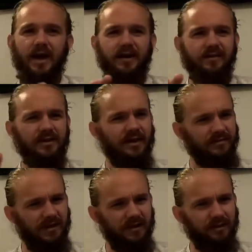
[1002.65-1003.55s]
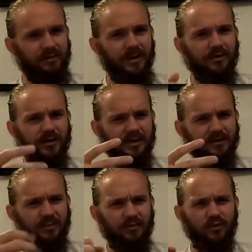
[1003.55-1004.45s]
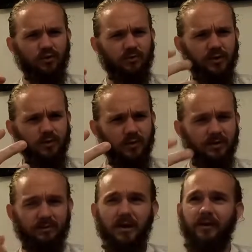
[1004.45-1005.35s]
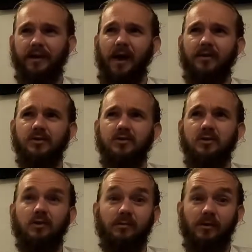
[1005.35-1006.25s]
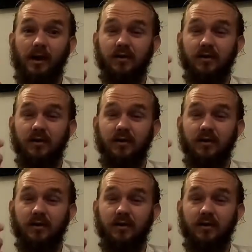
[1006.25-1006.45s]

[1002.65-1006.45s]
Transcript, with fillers: And I think having that little bit of graininess builds a good bridge with the bitter characters that the beer